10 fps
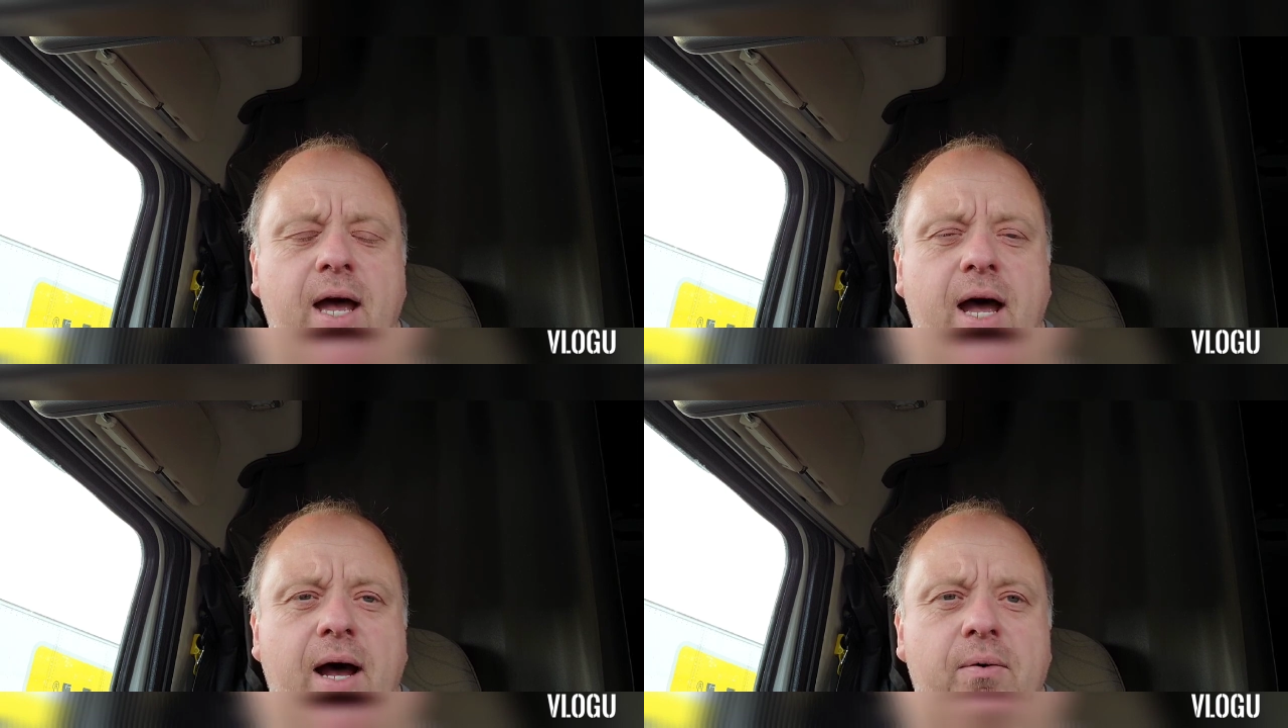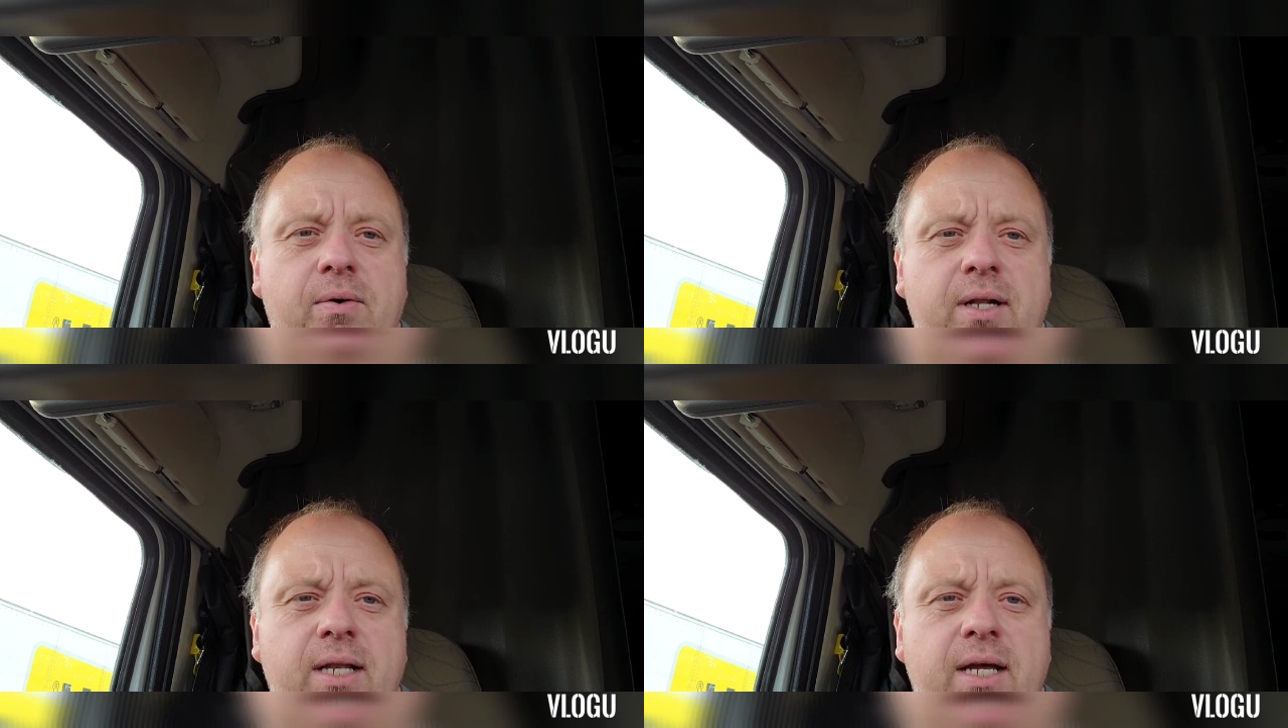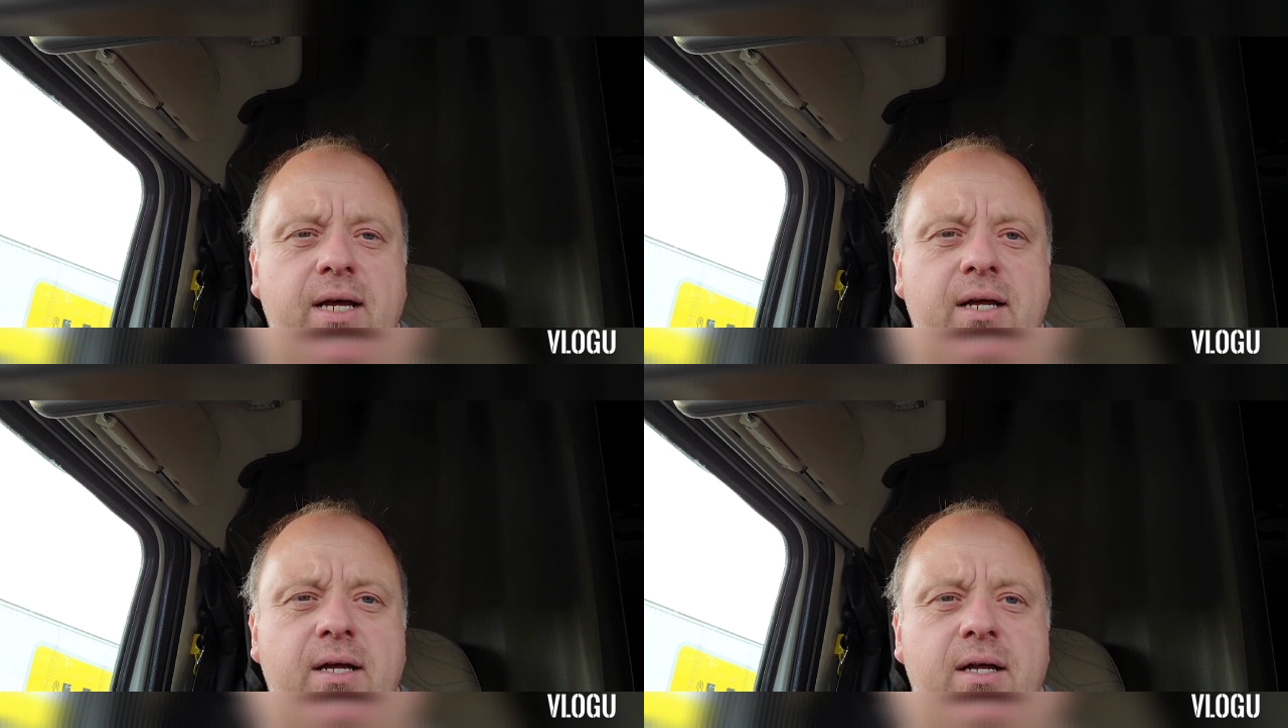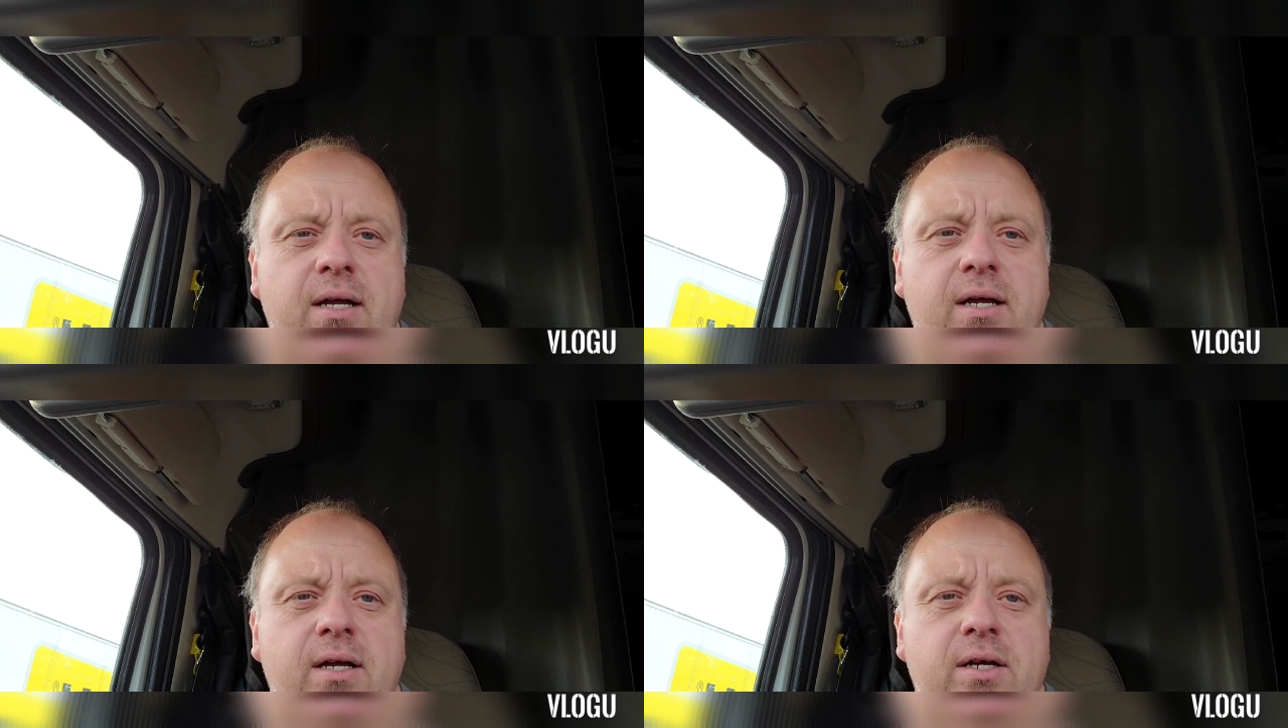I will
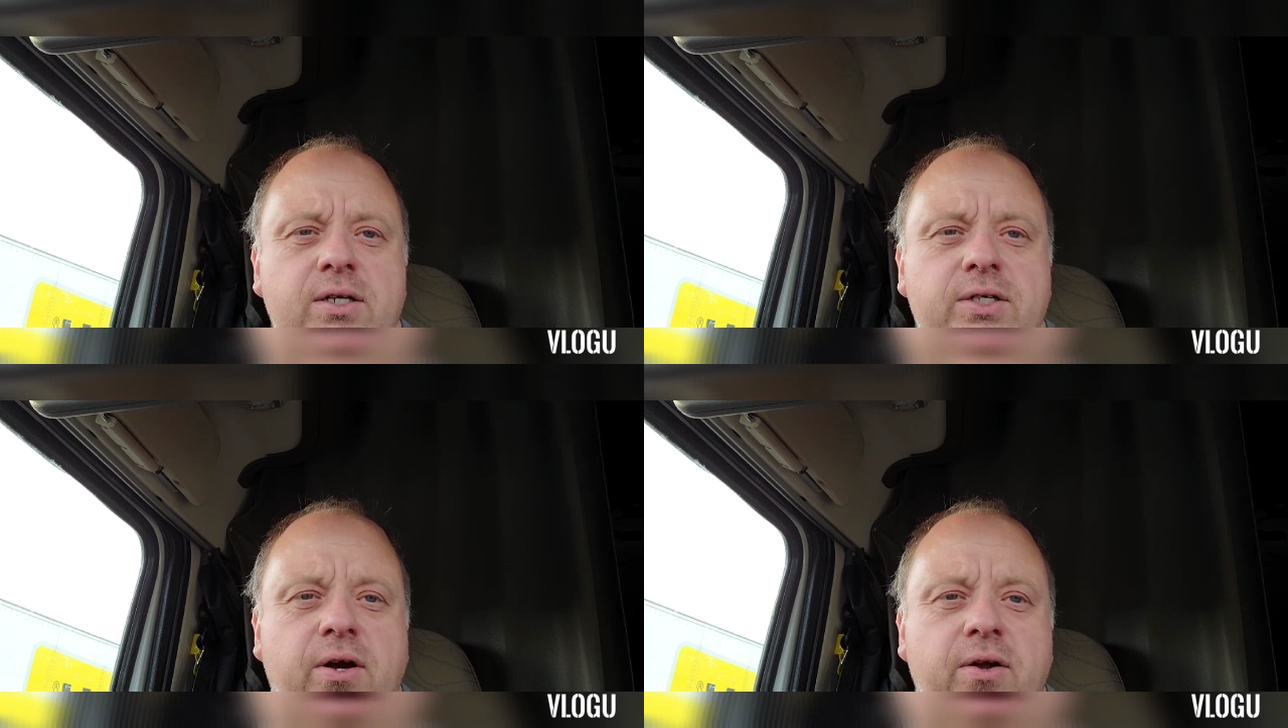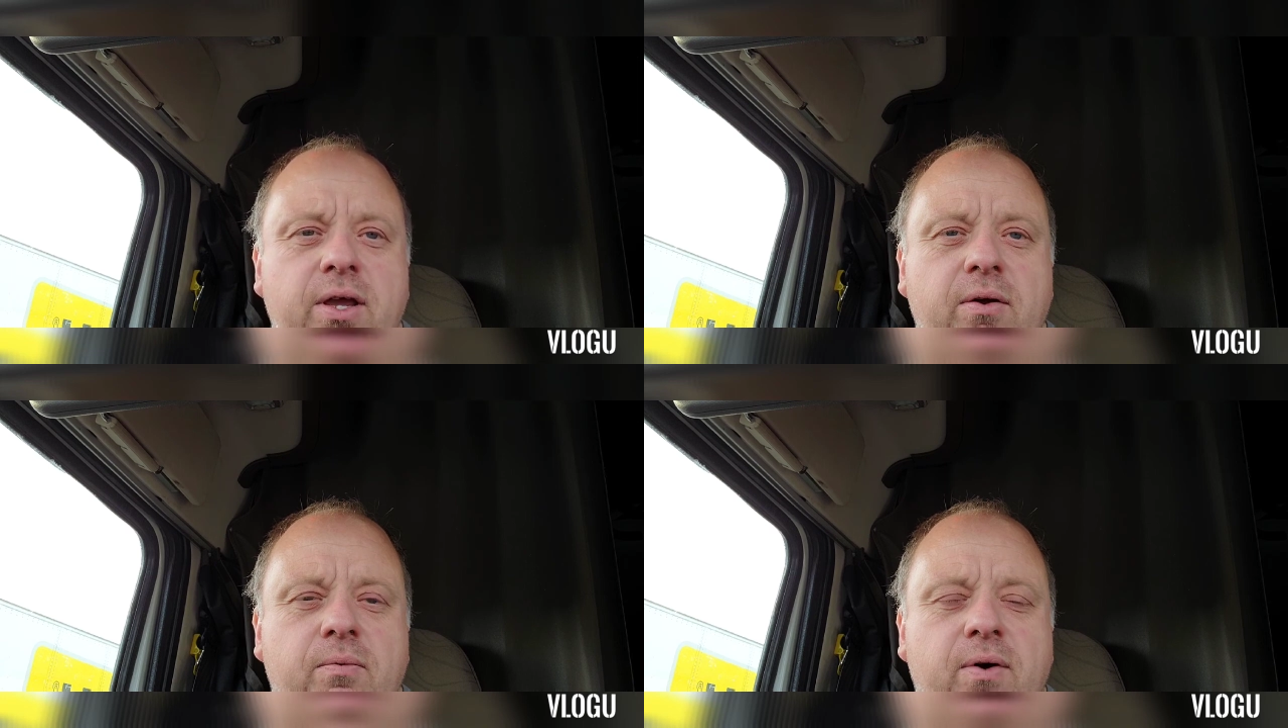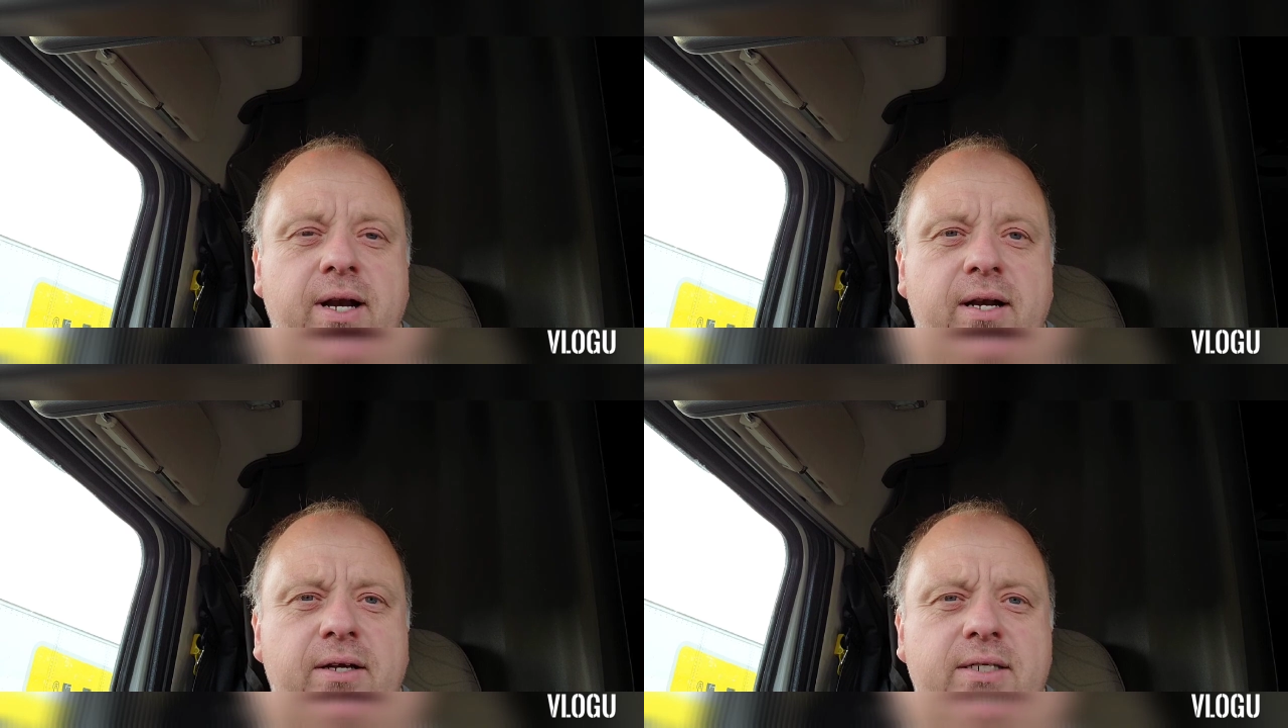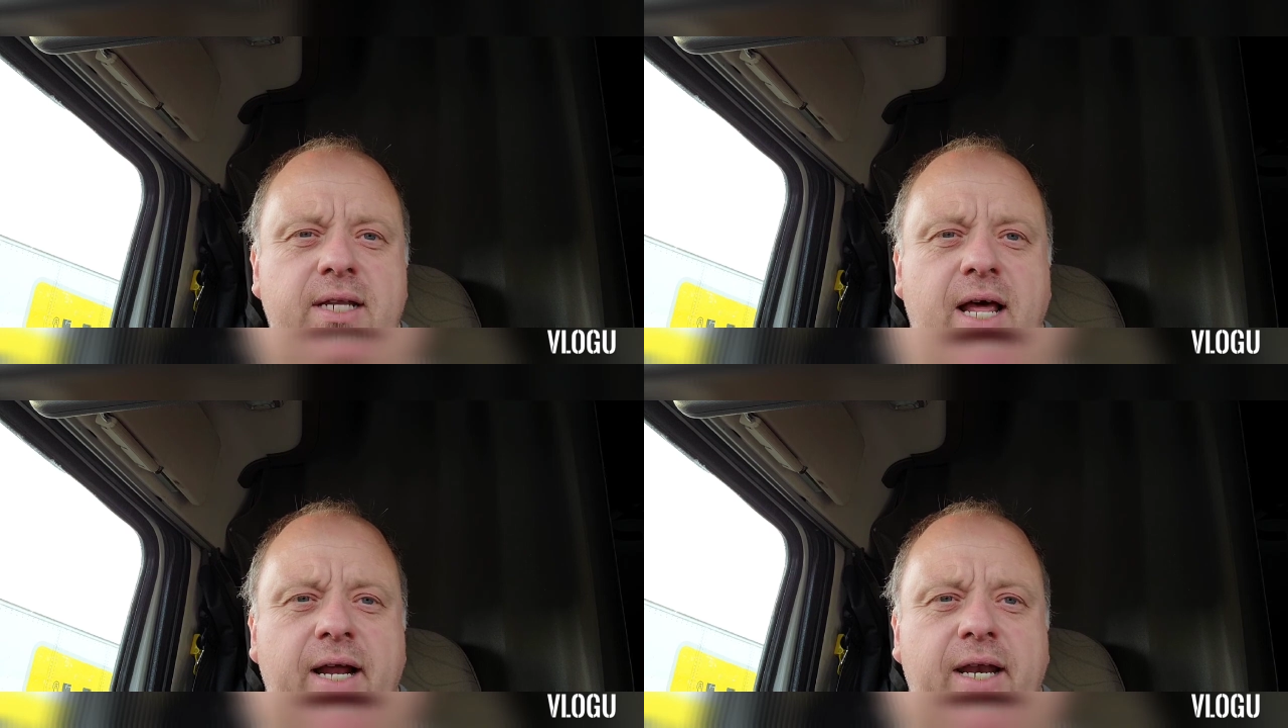show you what it looks
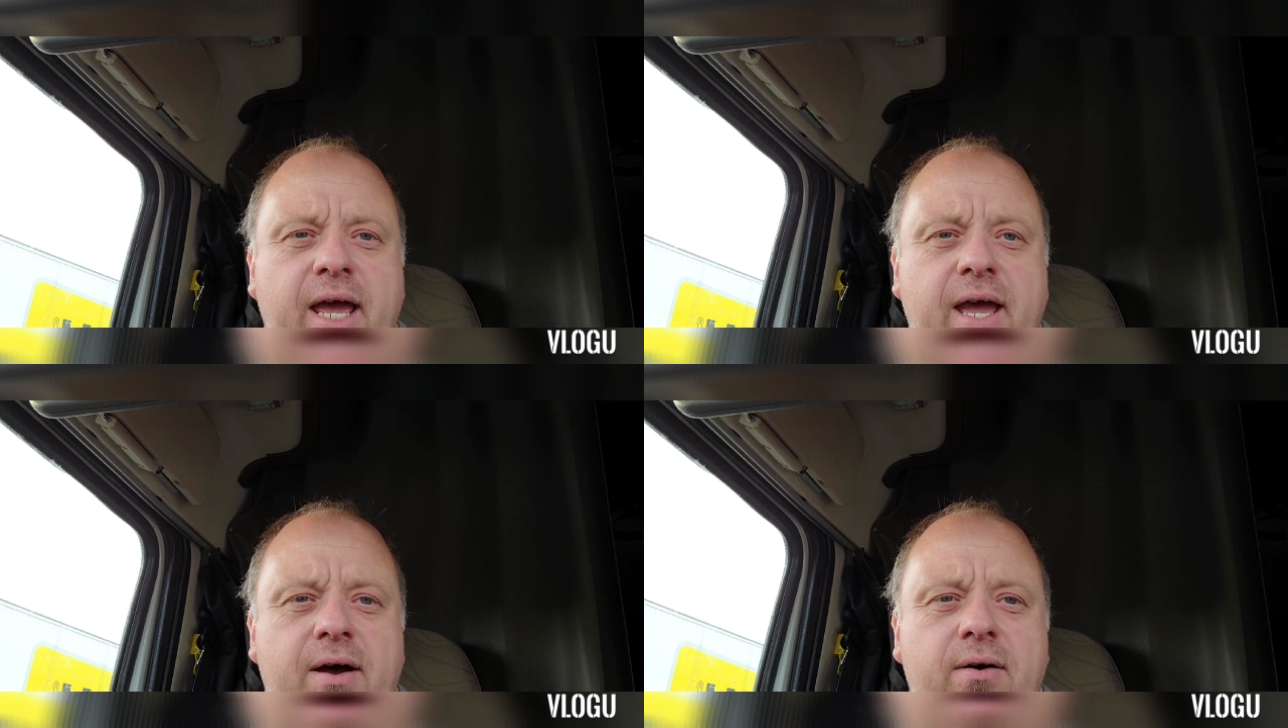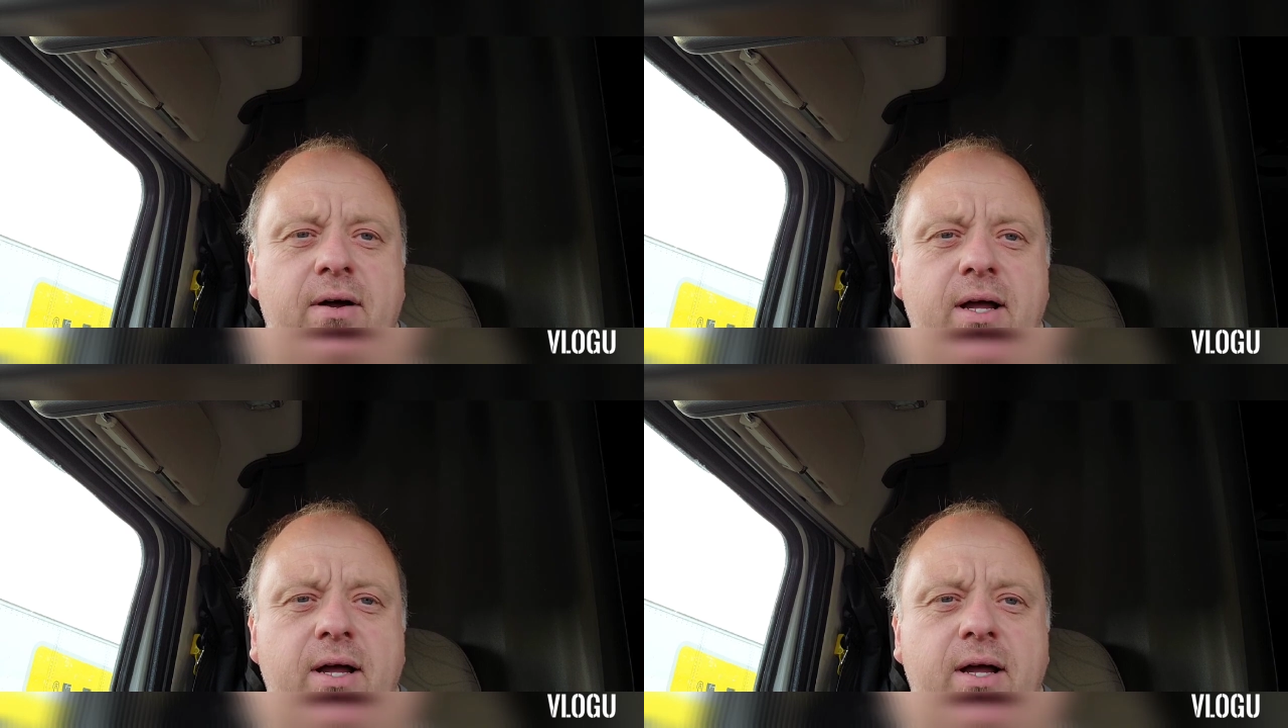like now